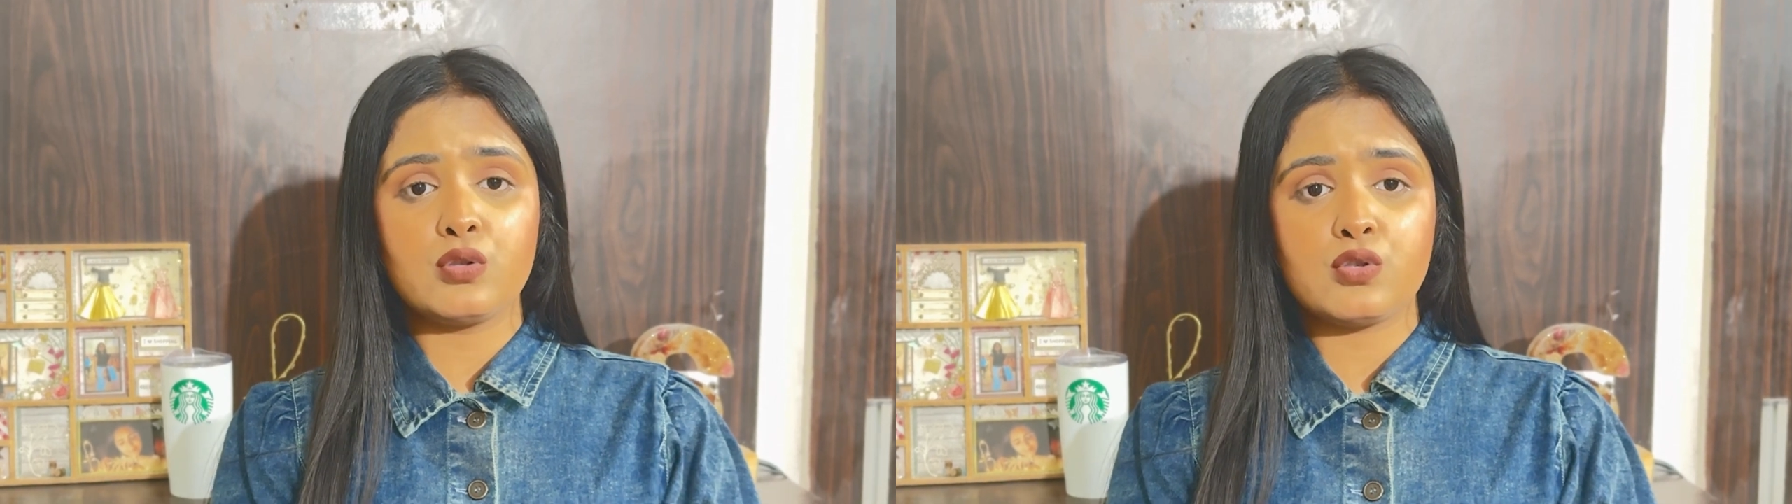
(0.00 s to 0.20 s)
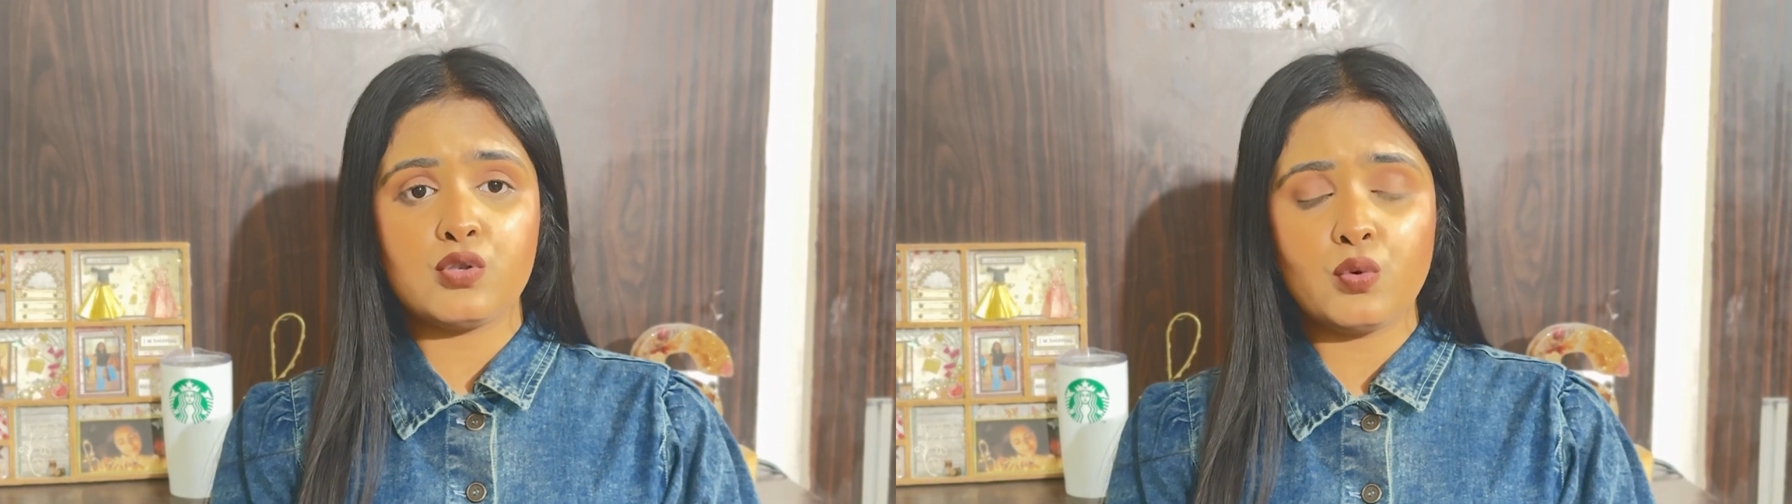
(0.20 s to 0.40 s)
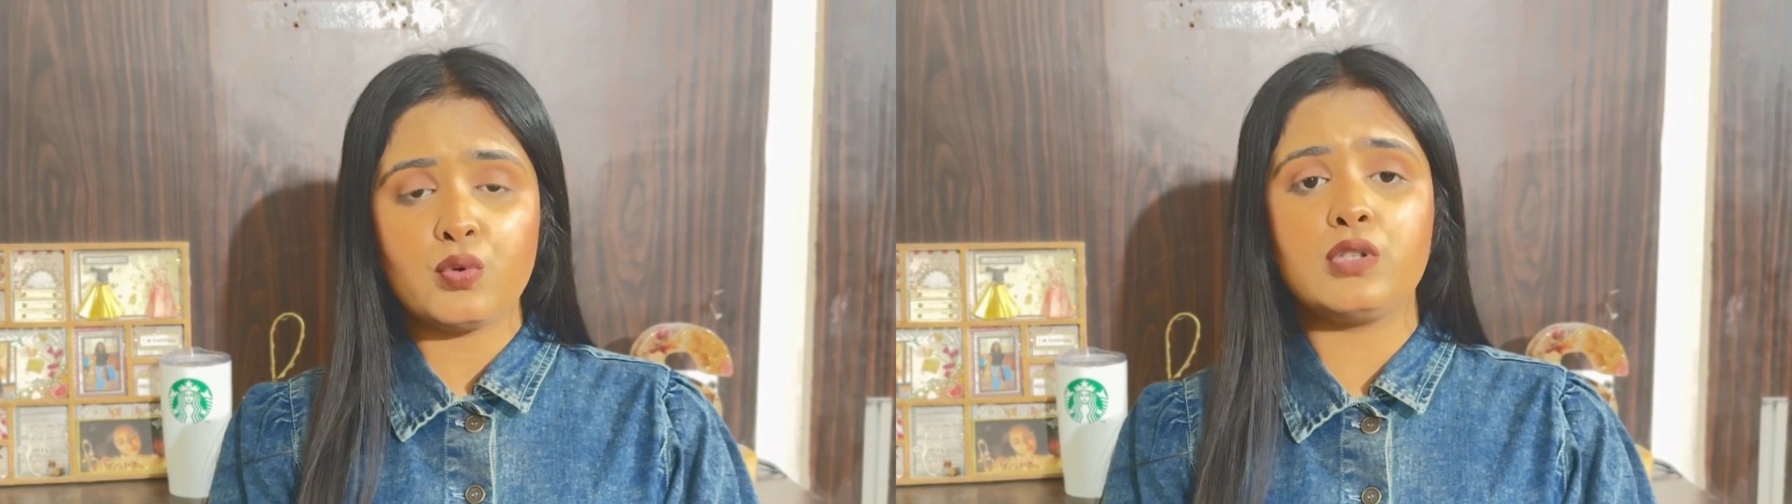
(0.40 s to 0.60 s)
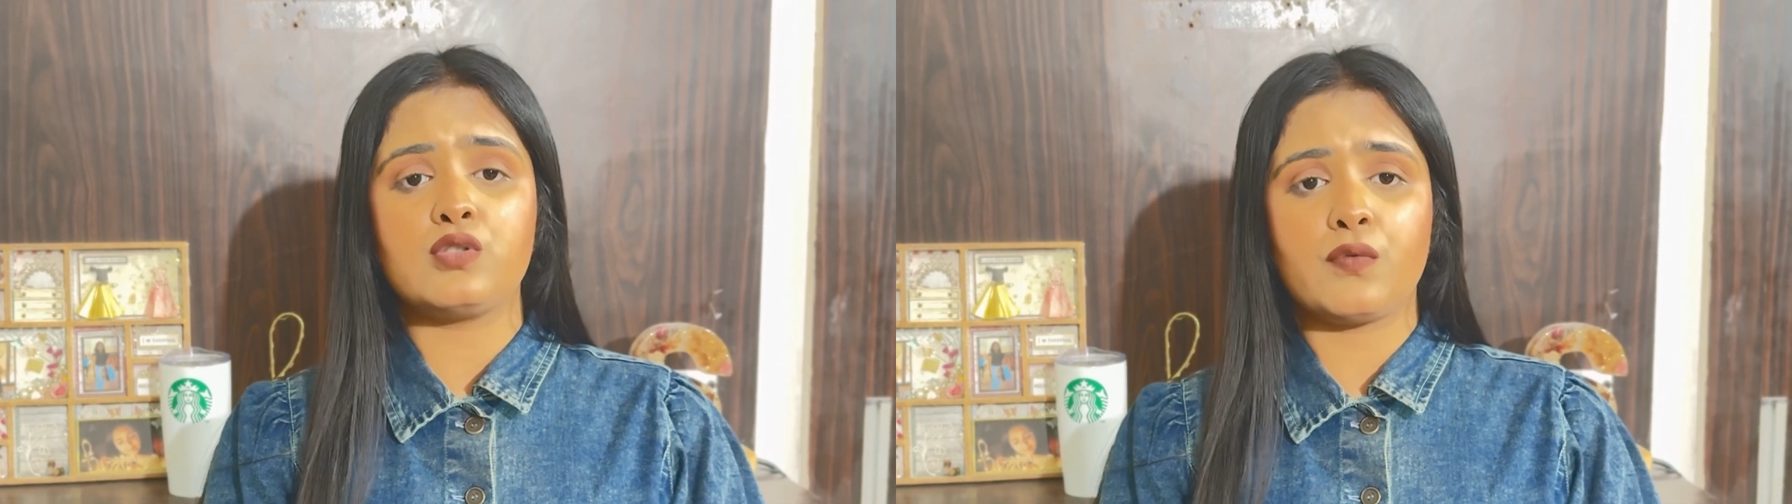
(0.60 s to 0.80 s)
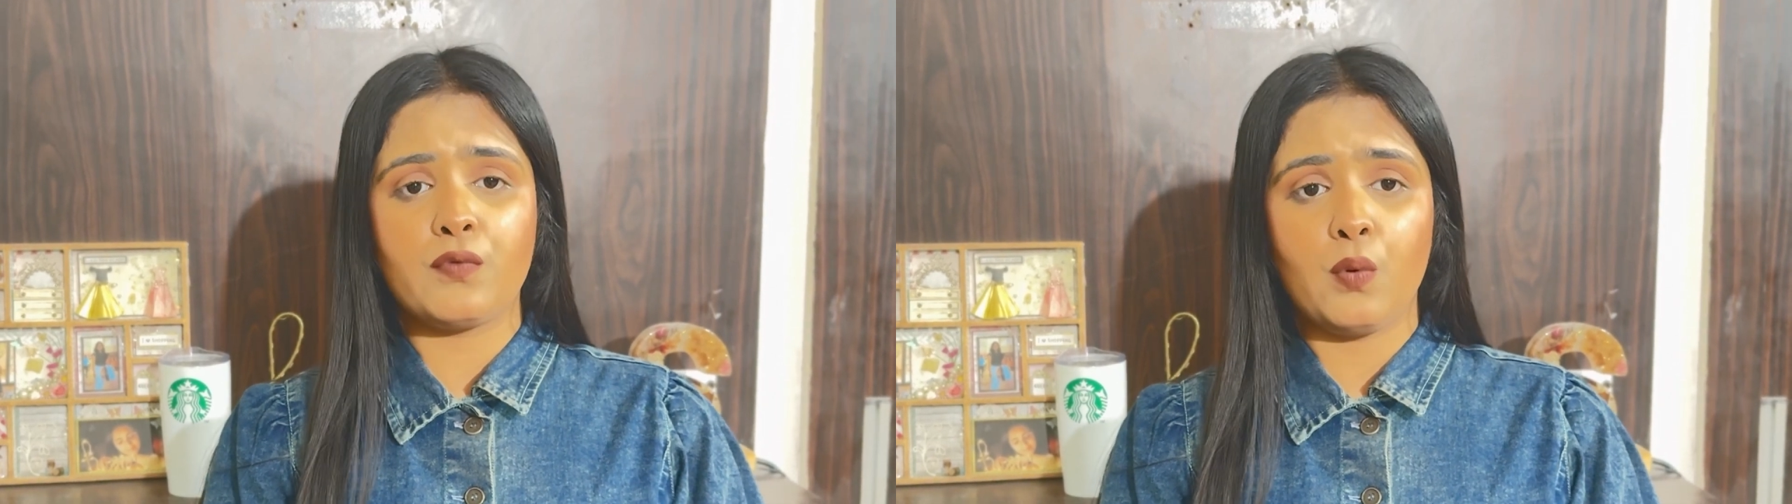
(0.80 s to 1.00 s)

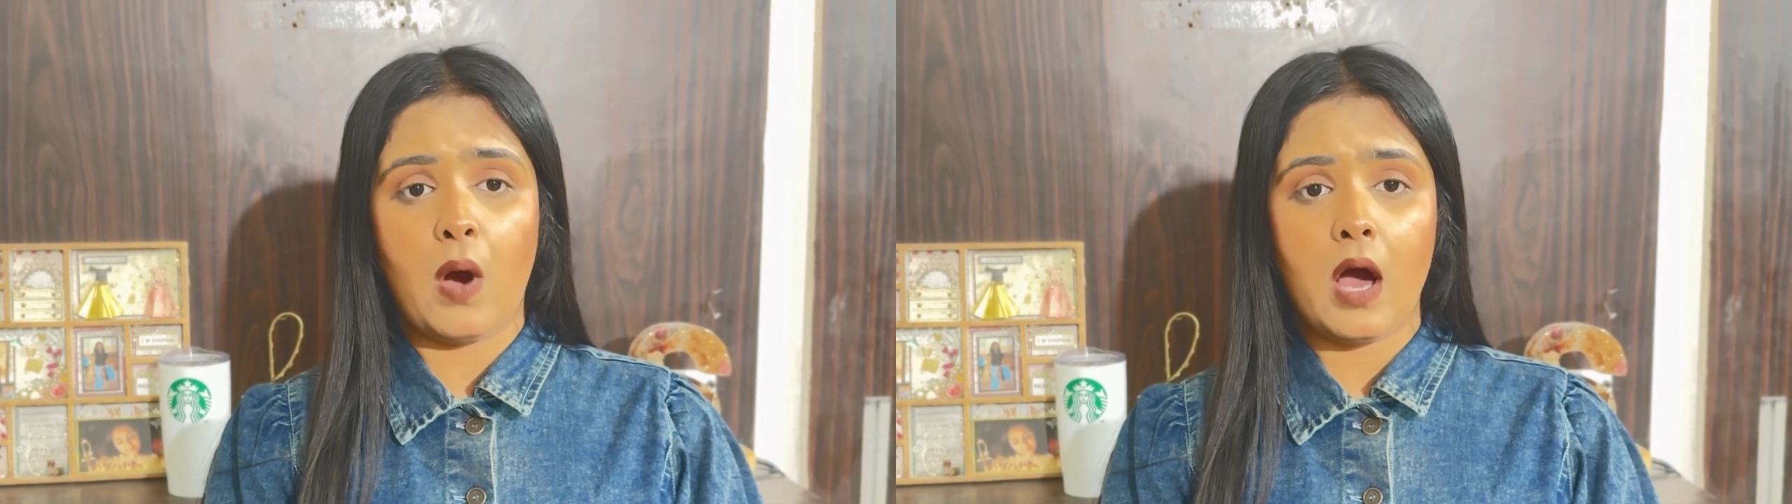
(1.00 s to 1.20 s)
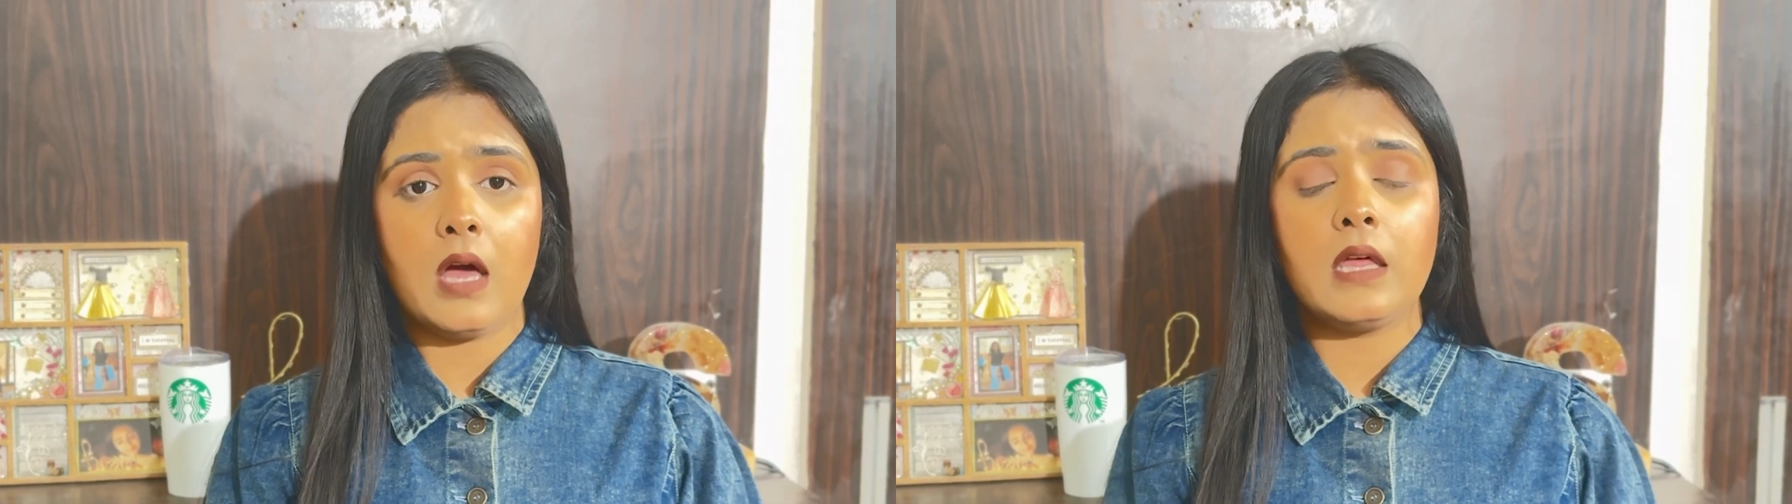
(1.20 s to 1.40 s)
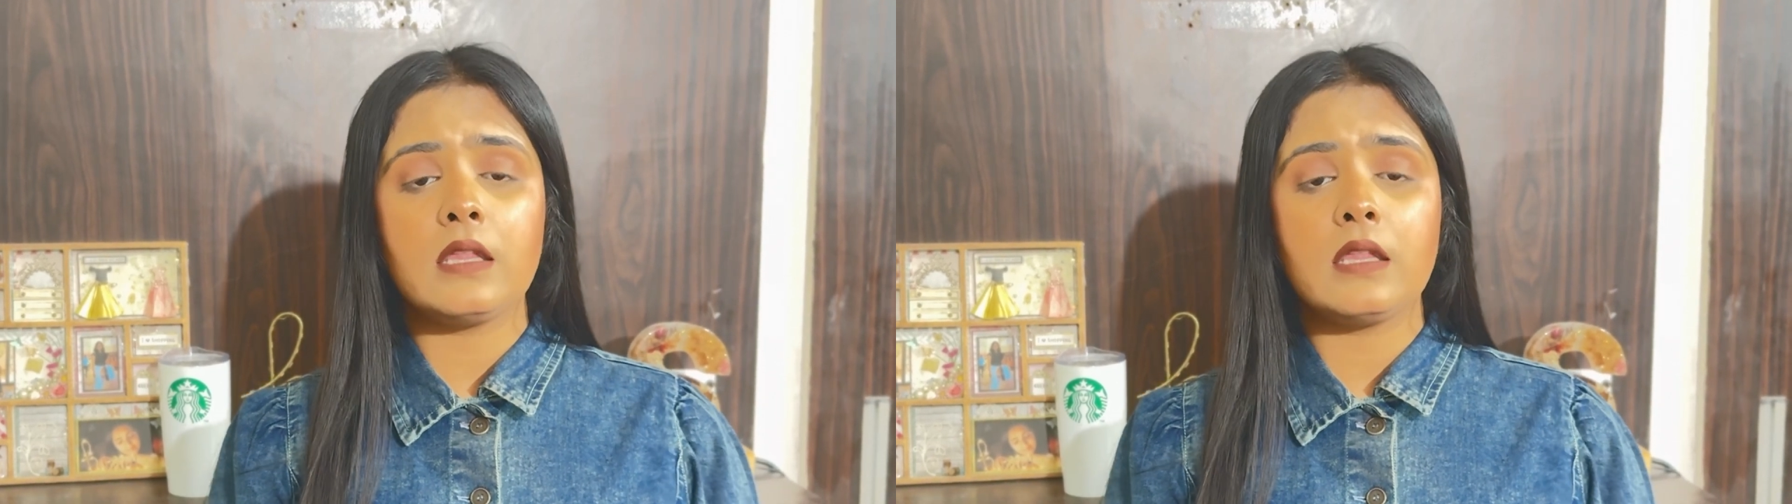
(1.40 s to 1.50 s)
students of Goa.